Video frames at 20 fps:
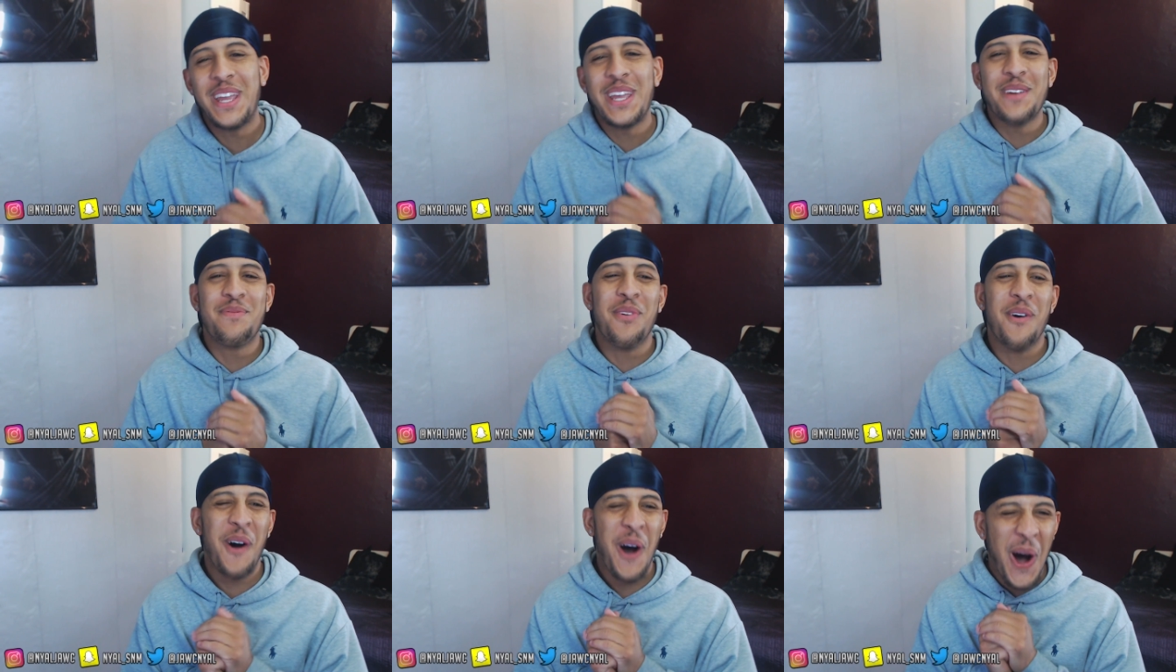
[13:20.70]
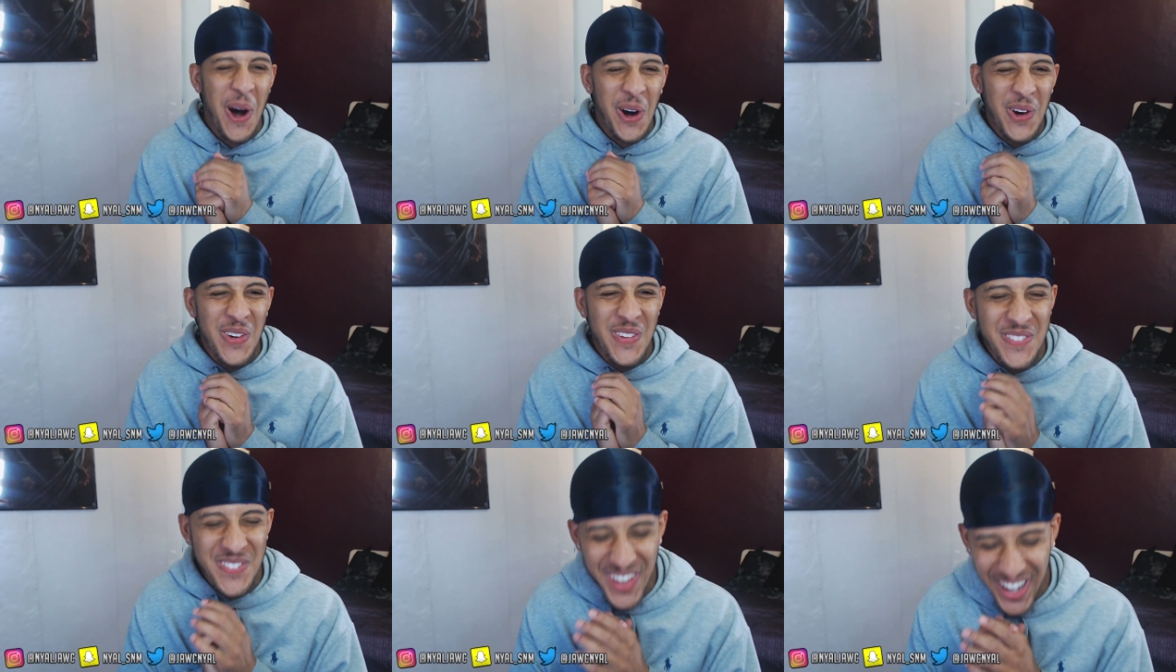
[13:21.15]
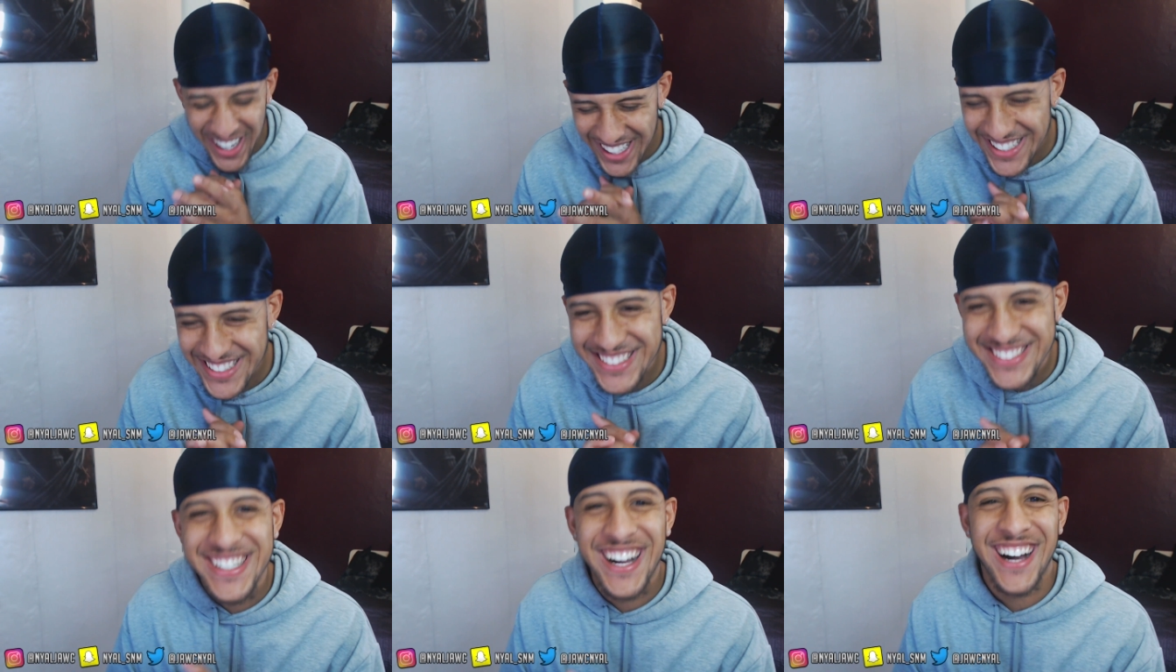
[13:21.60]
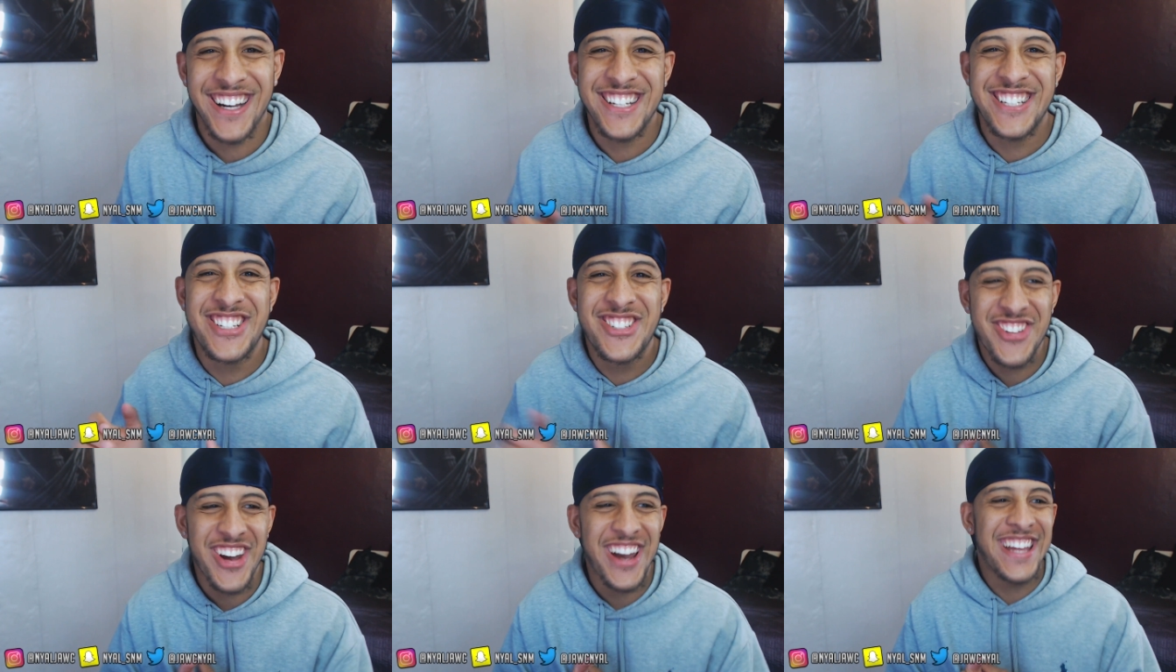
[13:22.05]
People, oh my
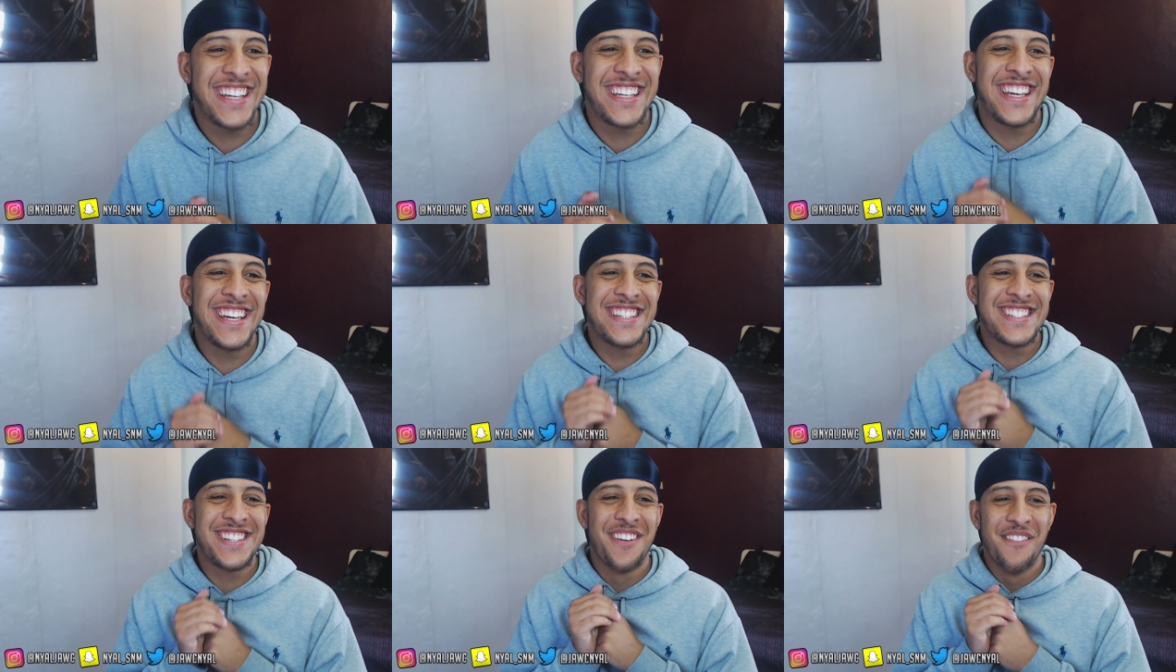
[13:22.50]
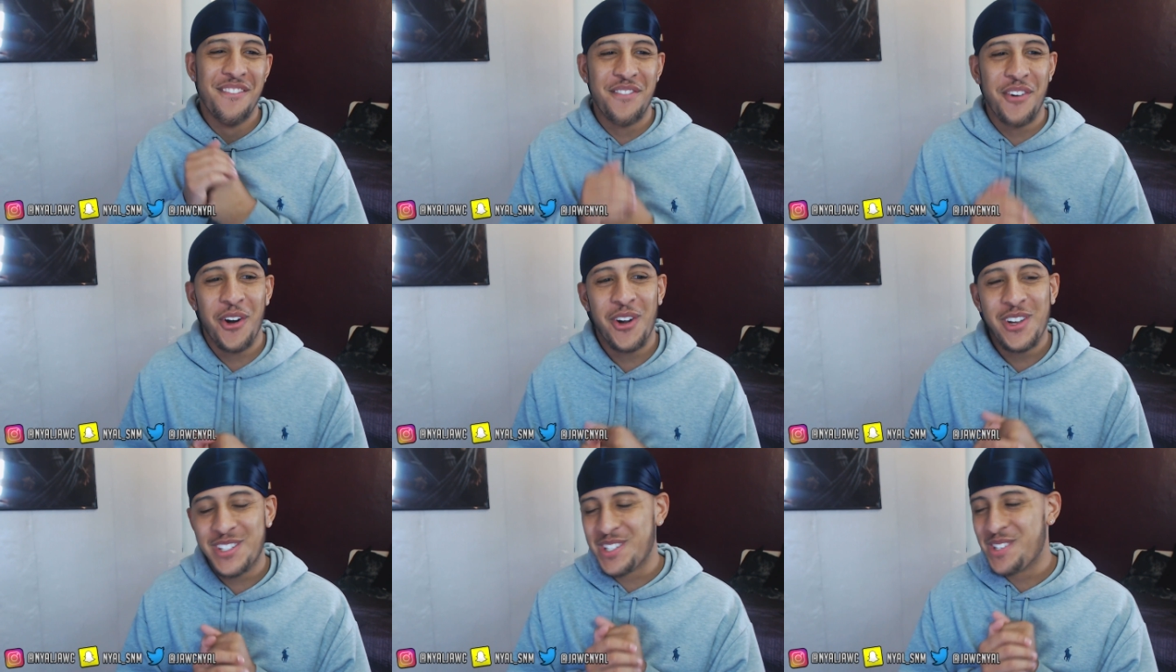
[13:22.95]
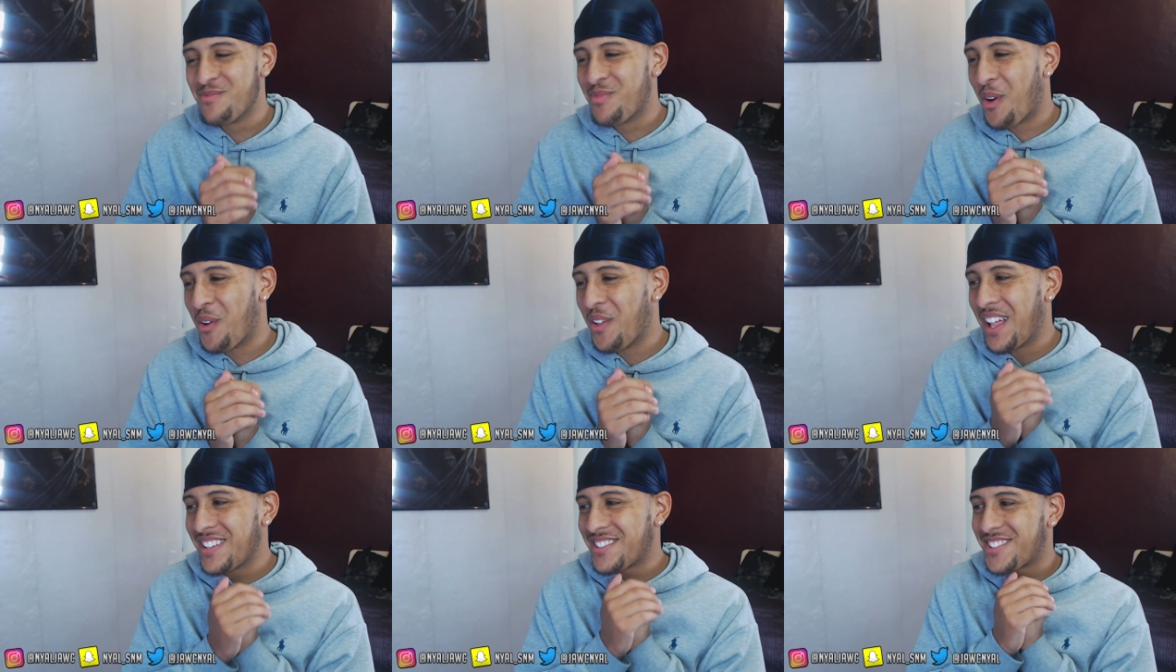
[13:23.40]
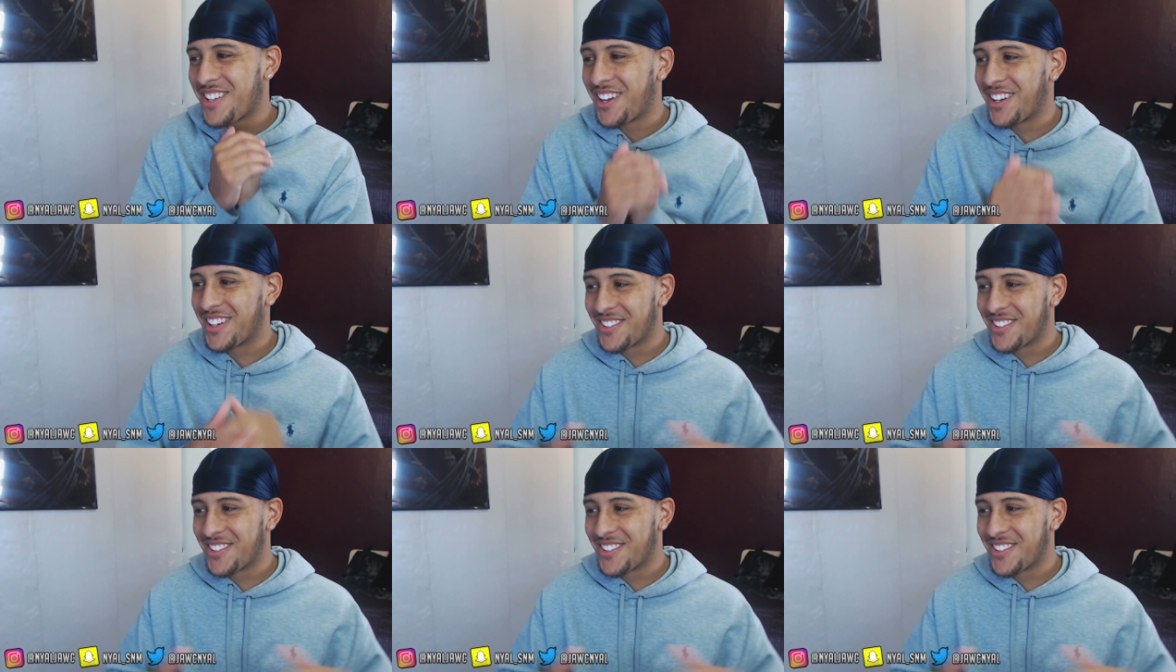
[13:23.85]
god, Stray Kids and Voices, bro.